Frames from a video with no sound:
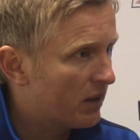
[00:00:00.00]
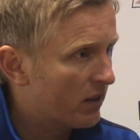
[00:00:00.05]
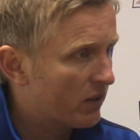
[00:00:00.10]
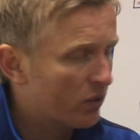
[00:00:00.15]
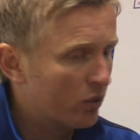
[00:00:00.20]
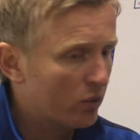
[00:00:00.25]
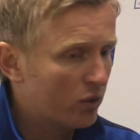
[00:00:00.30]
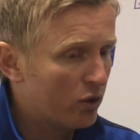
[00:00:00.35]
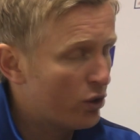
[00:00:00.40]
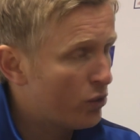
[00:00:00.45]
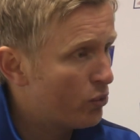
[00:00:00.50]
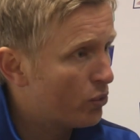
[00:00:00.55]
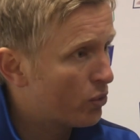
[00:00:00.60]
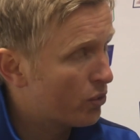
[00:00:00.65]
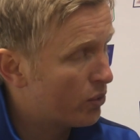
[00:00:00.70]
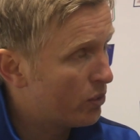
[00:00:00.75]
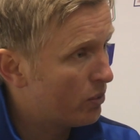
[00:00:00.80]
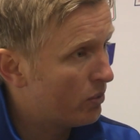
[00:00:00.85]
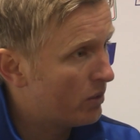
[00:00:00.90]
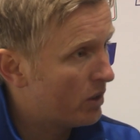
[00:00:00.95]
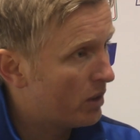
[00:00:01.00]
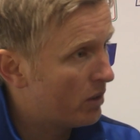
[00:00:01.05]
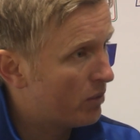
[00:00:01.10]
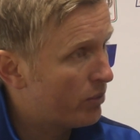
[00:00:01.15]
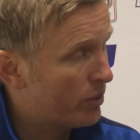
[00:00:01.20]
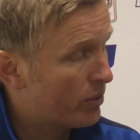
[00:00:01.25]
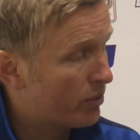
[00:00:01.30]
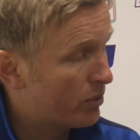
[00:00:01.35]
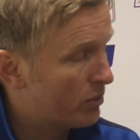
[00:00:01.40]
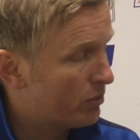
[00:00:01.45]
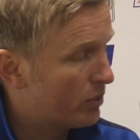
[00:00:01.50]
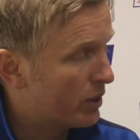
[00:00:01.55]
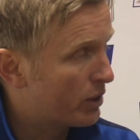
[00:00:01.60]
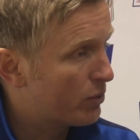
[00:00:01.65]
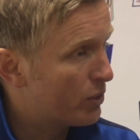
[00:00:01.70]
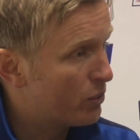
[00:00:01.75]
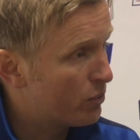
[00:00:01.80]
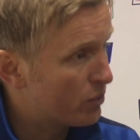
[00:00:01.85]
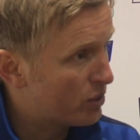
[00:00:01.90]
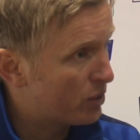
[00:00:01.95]
I thought the new group, the
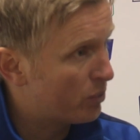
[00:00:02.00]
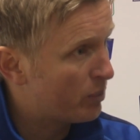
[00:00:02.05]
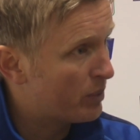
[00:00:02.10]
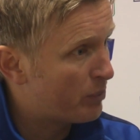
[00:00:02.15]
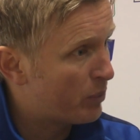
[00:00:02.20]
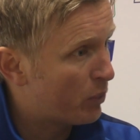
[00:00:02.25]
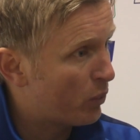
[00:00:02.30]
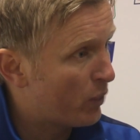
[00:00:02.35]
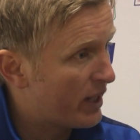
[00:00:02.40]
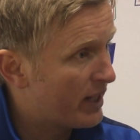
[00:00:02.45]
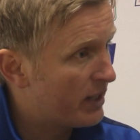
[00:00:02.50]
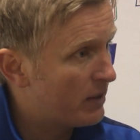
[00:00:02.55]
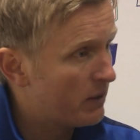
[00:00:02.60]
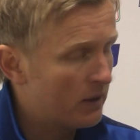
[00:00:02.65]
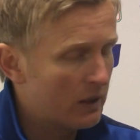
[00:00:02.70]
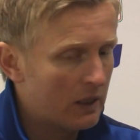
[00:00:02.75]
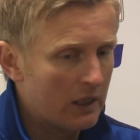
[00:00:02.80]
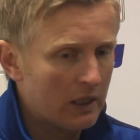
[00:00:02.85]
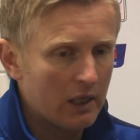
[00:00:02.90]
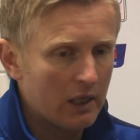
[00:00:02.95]
recruits that we brought in,